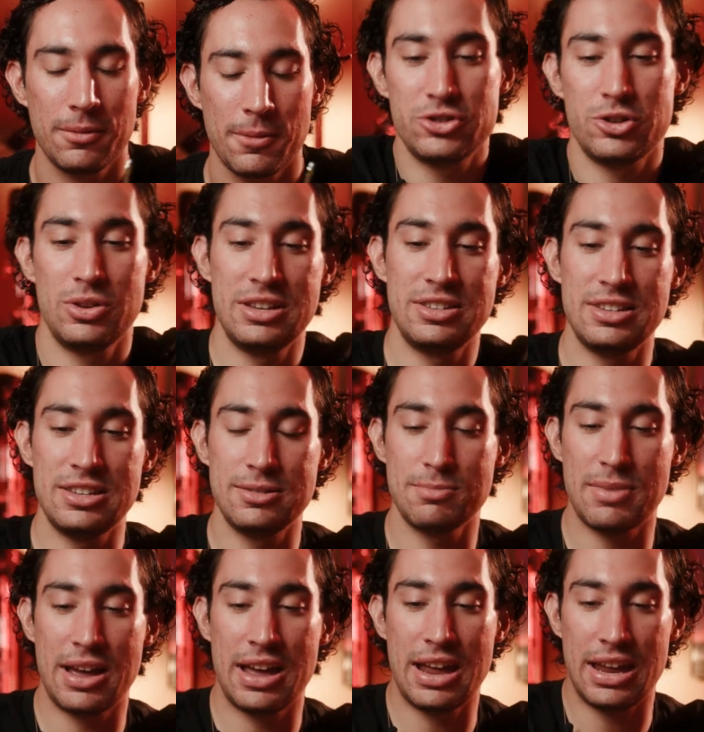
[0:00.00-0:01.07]
So this is
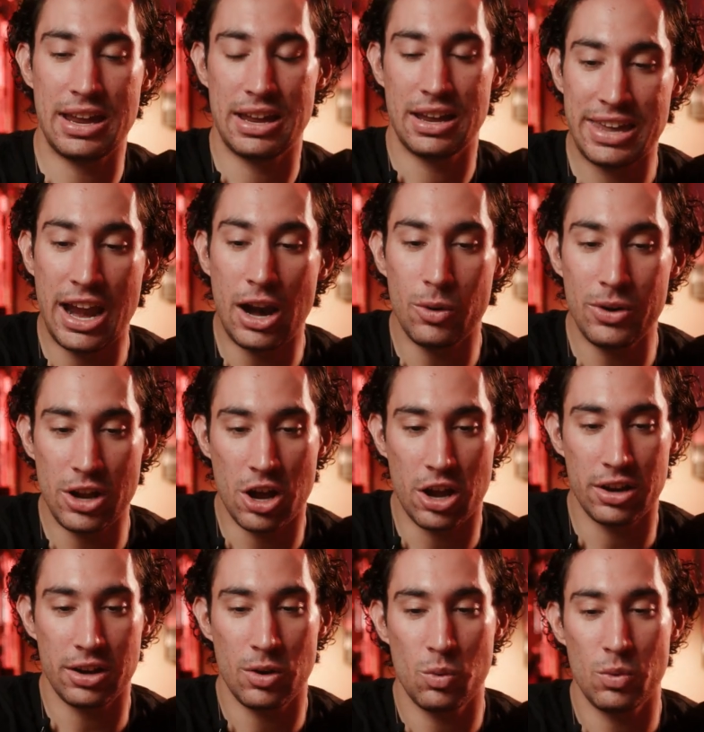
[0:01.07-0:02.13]
my
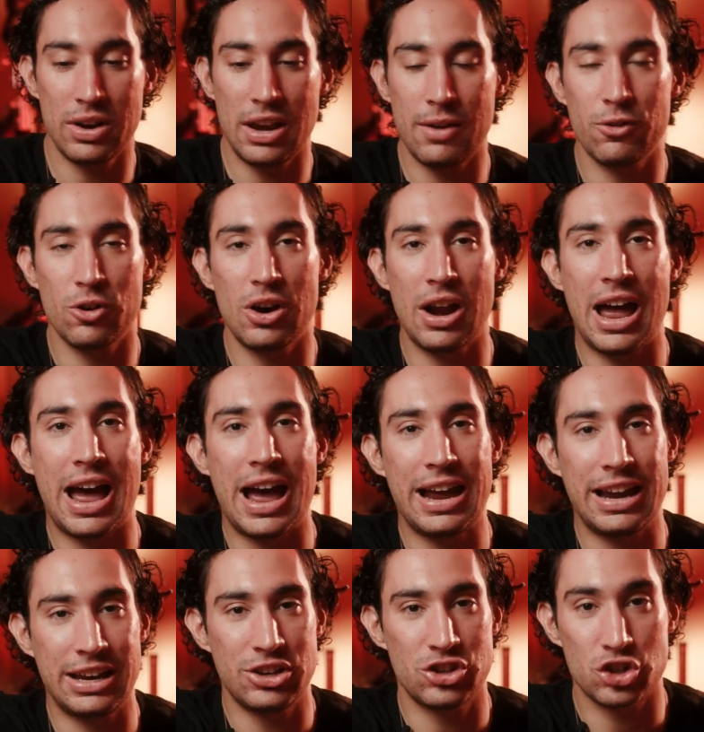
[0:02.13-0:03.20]
carry-on whenever
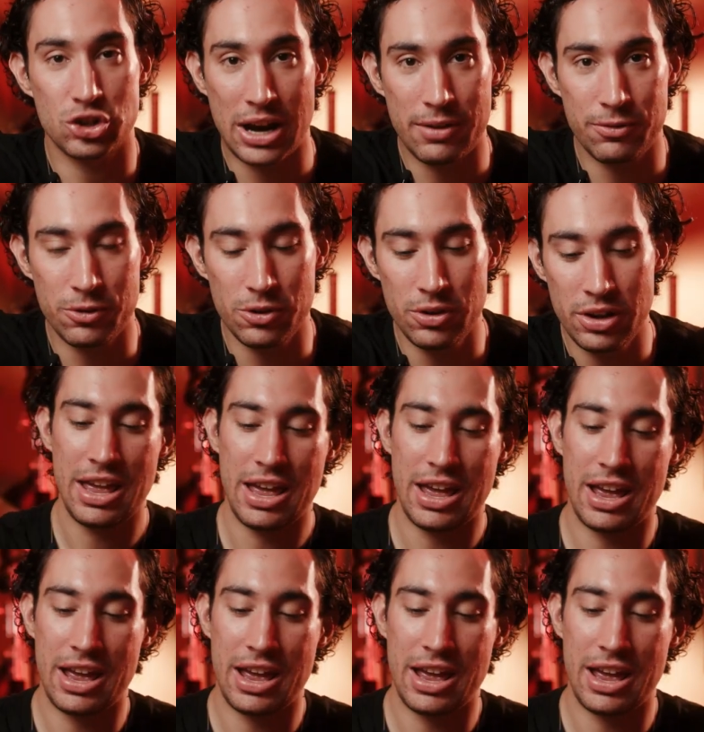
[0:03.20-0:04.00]
I travel,